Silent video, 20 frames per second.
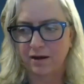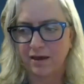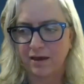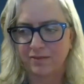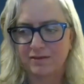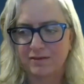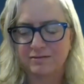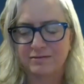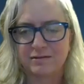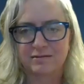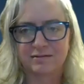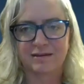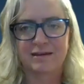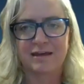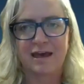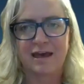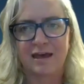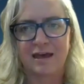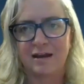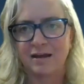And this is,
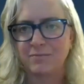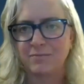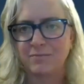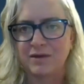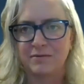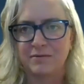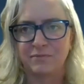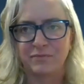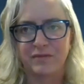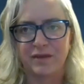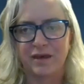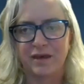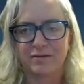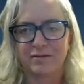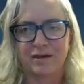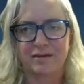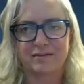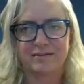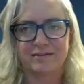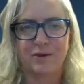again, I mean,
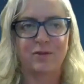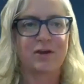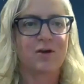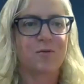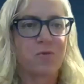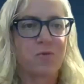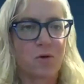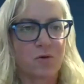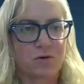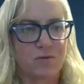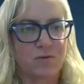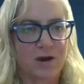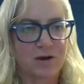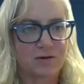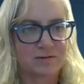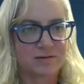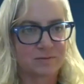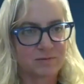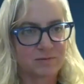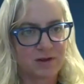I sound like a broken
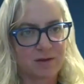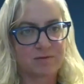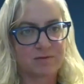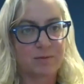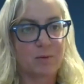record sometimes,